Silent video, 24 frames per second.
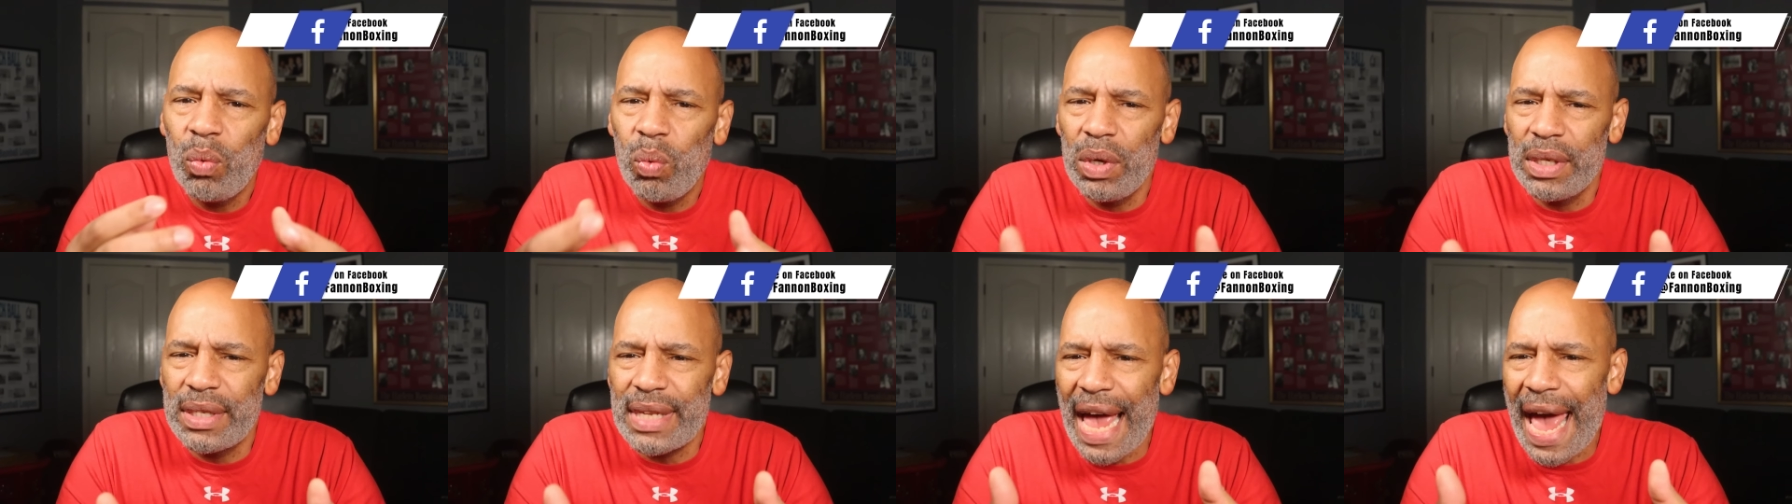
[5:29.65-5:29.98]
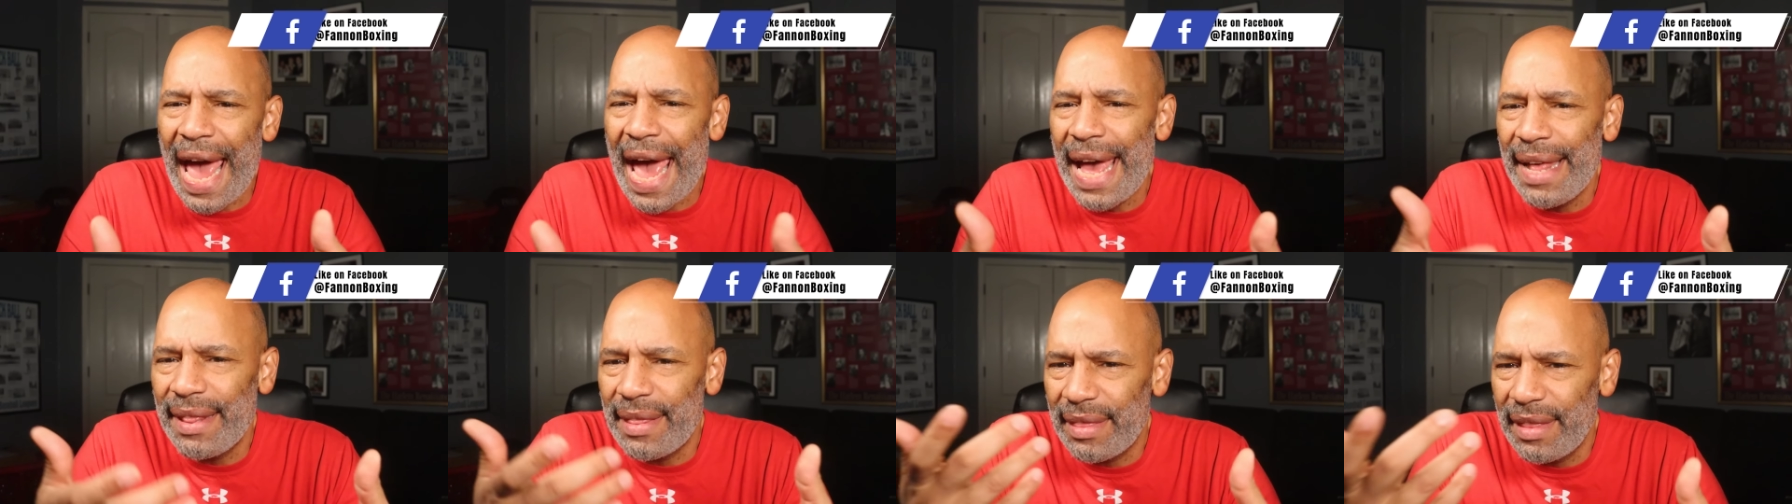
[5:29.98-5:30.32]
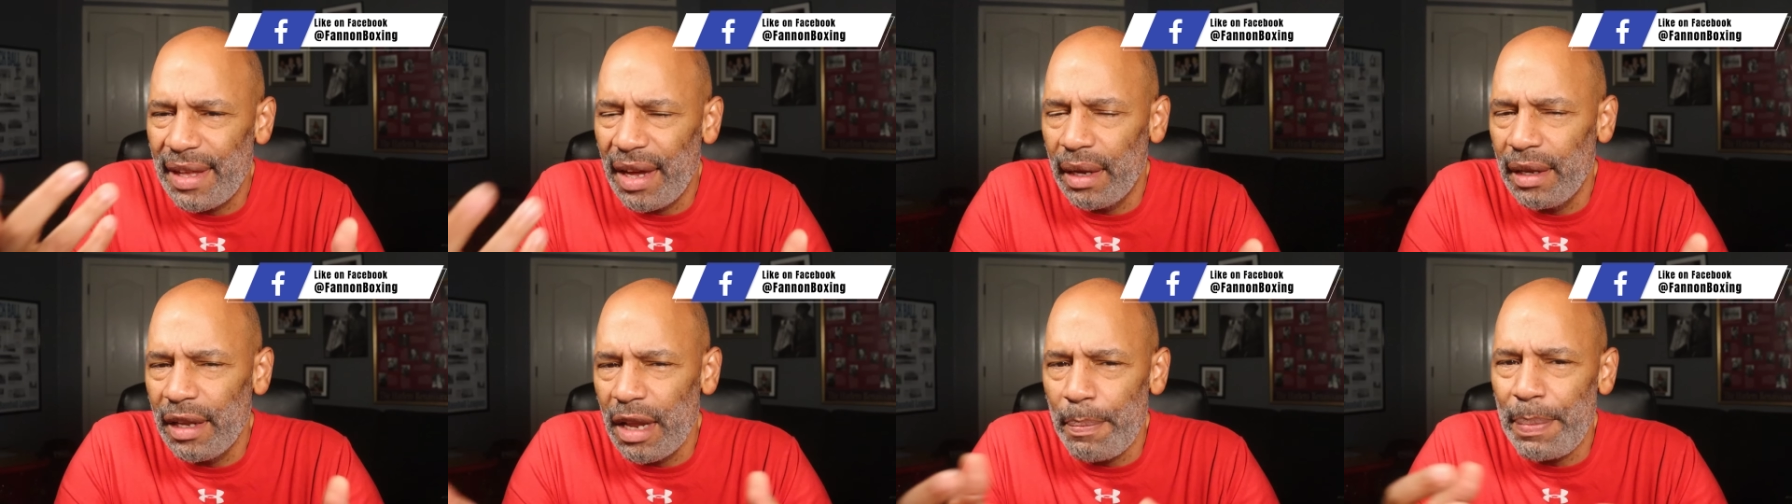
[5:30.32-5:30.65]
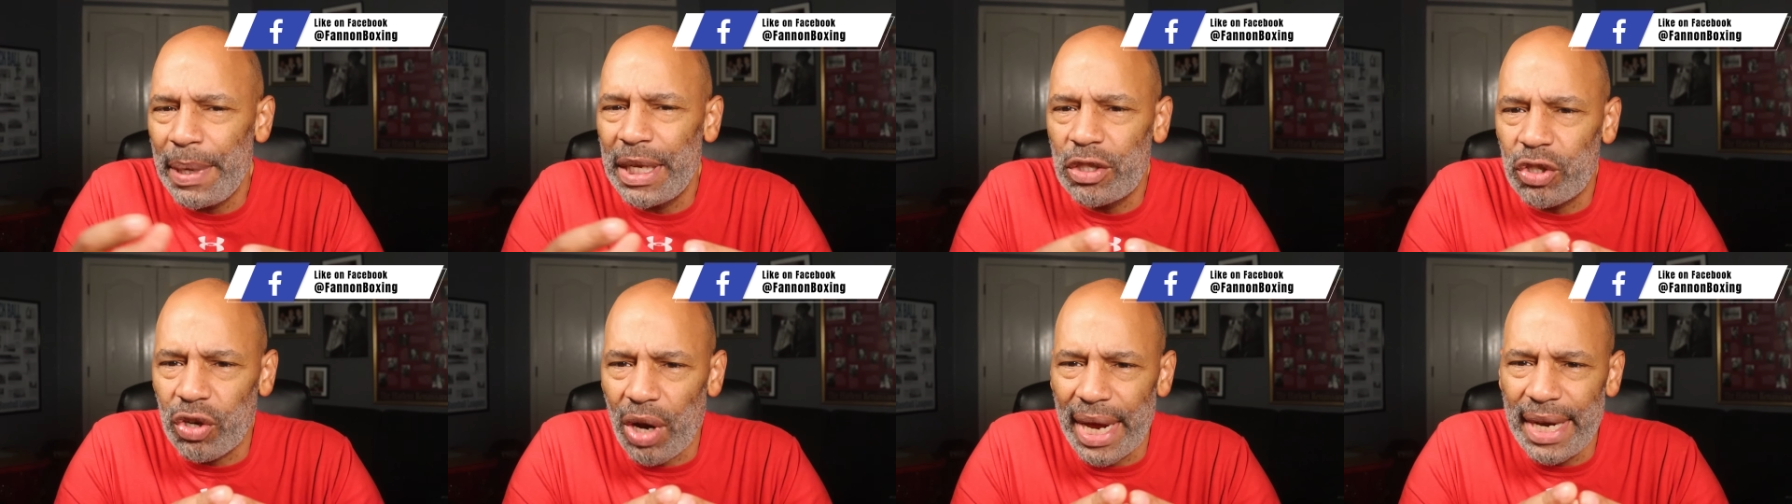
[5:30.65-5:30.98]
was at the
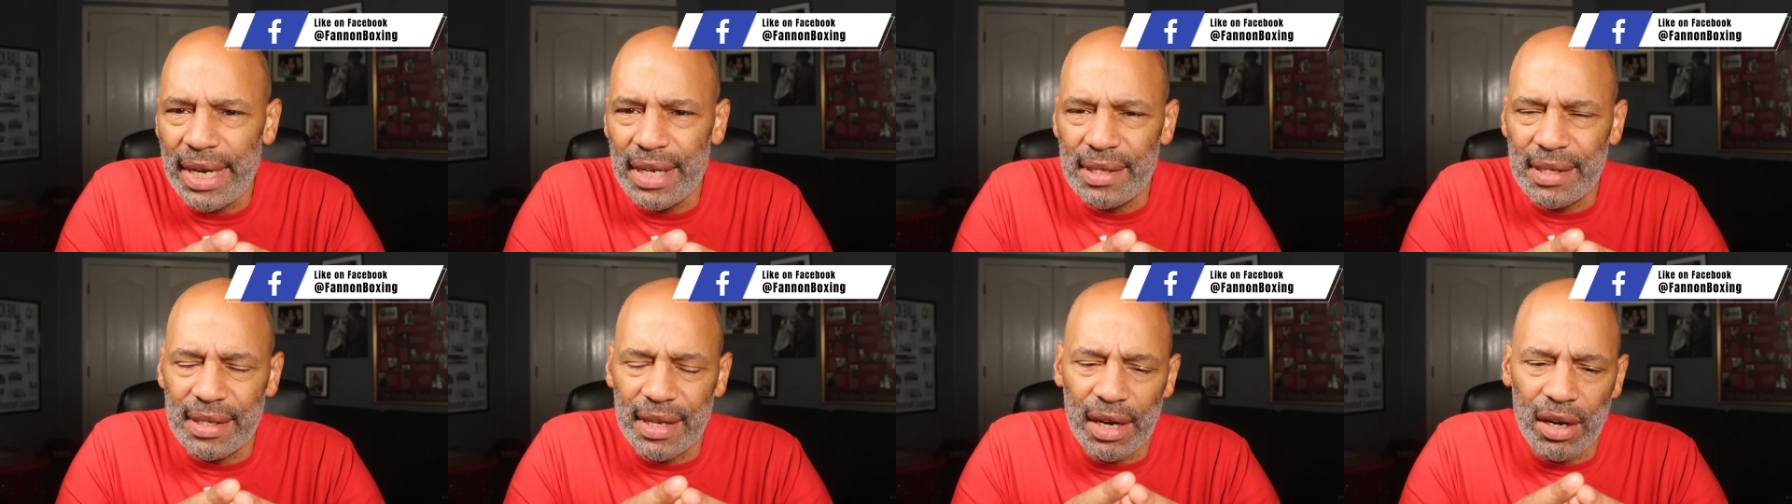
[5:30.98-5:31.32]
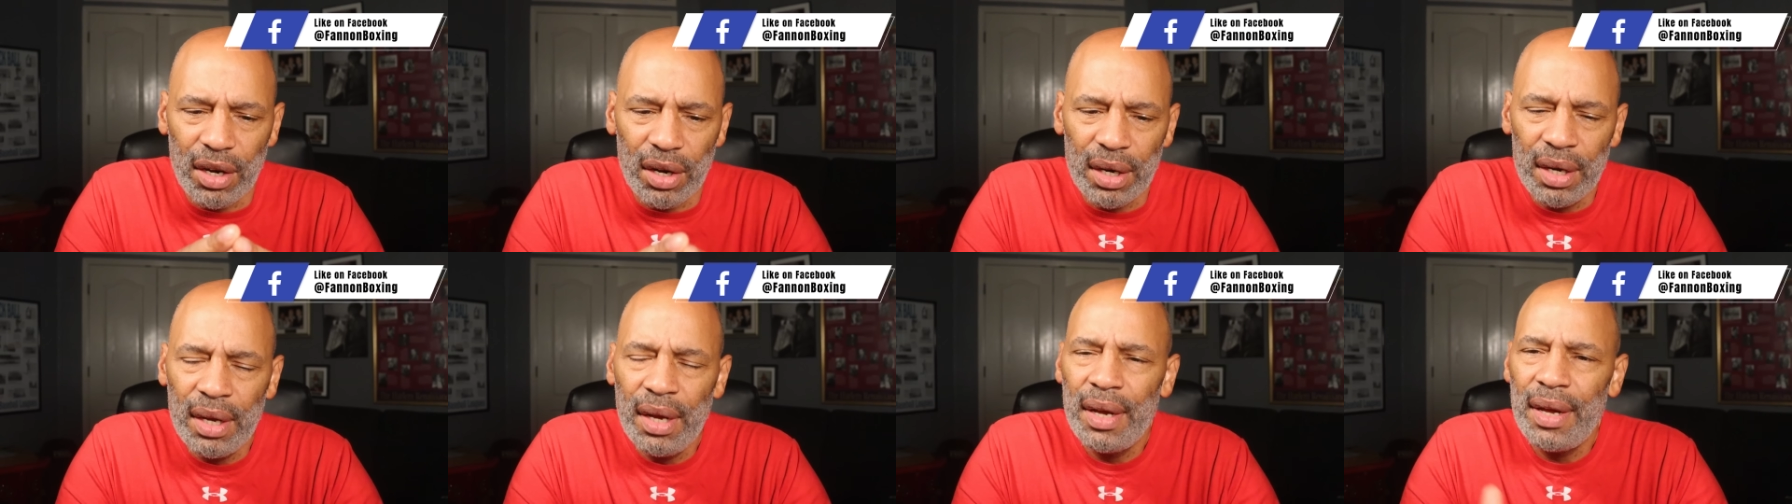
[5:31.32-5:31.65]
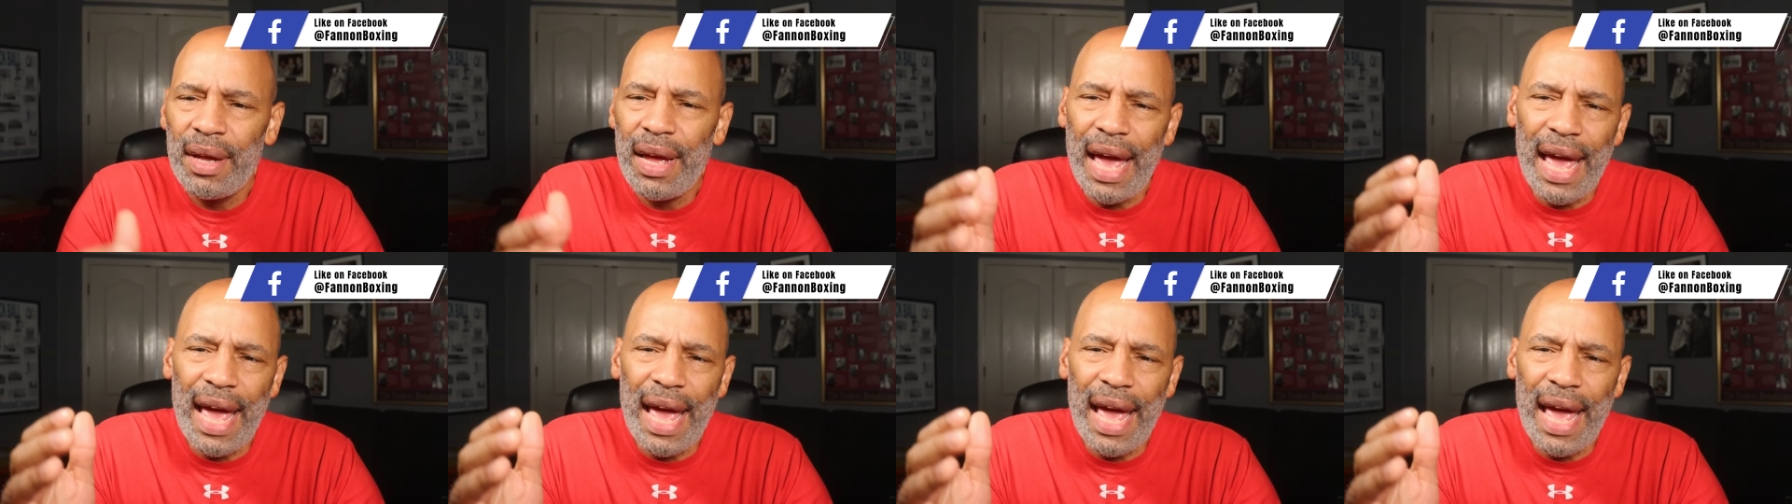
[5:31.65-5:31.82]
Olympic Training Center